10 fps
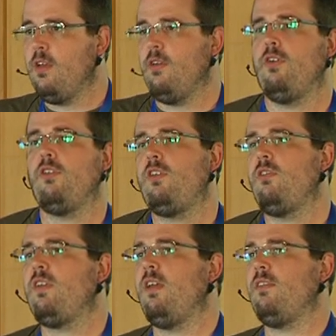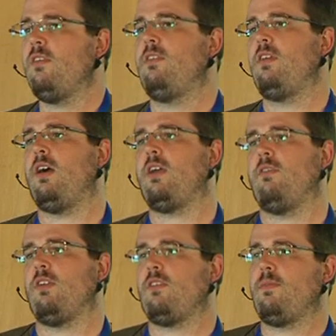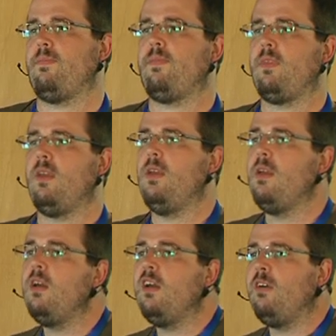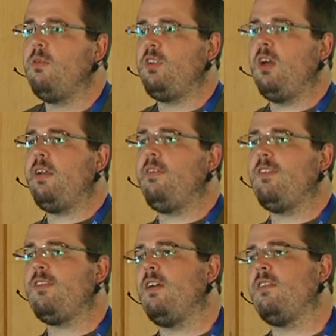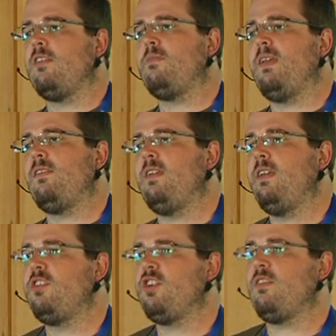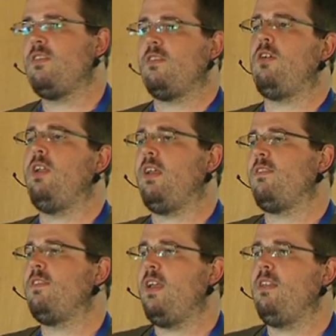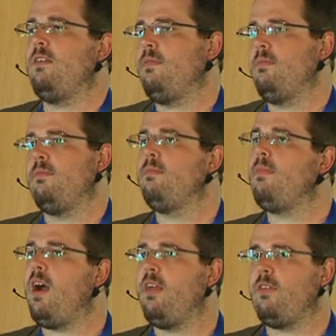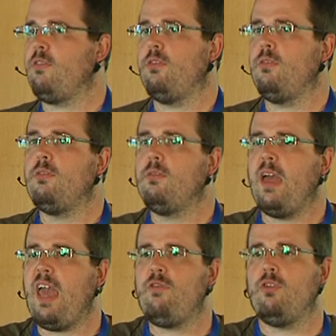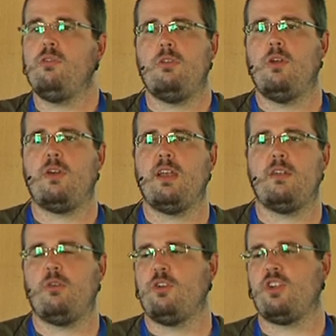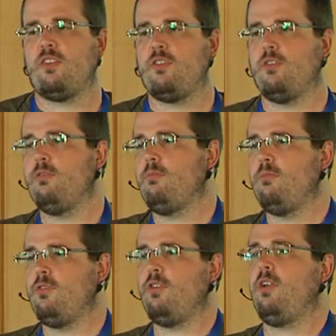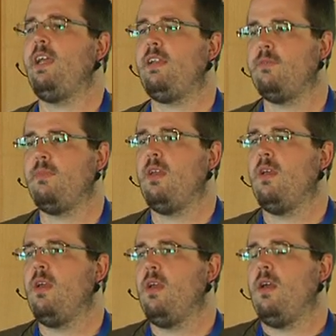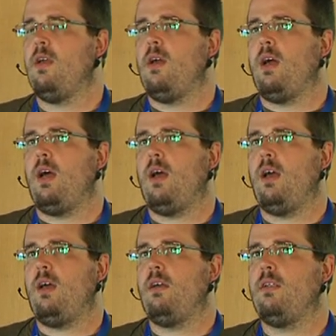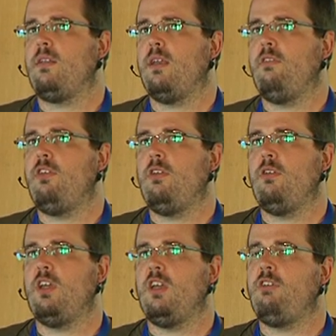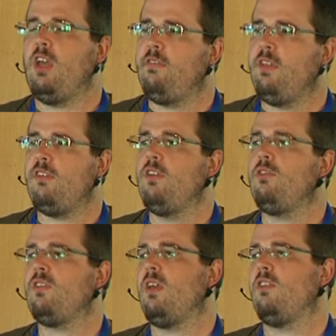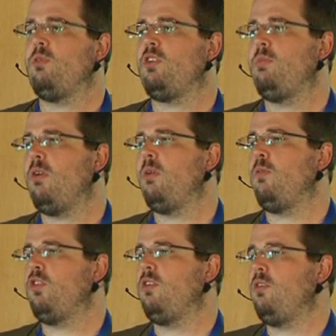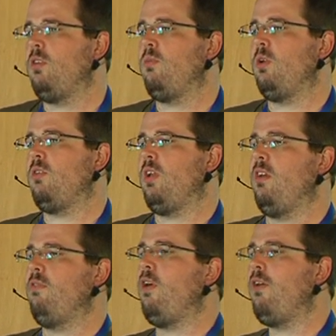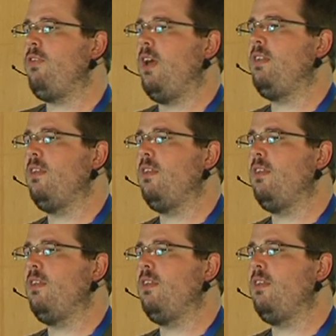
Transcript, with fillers: First use case, the archivist. What the archivist does is basically he just collects data, either to ever look at or just to, to collect. And if you, if you have this use case, what you probably want to do, you want to have offline